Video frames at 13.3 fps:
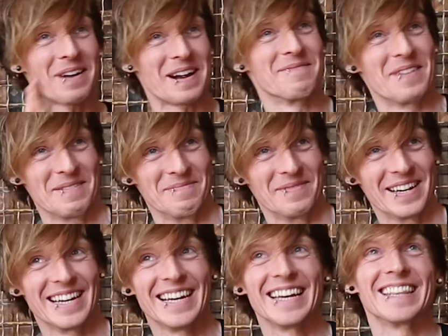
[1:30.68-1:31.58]
prime
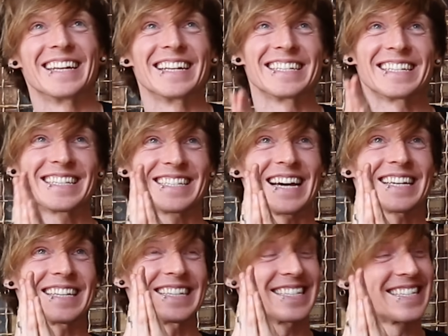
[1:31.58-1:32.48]
number that is
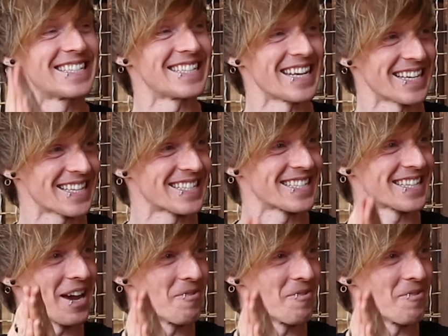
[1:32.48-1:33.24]
exactly 6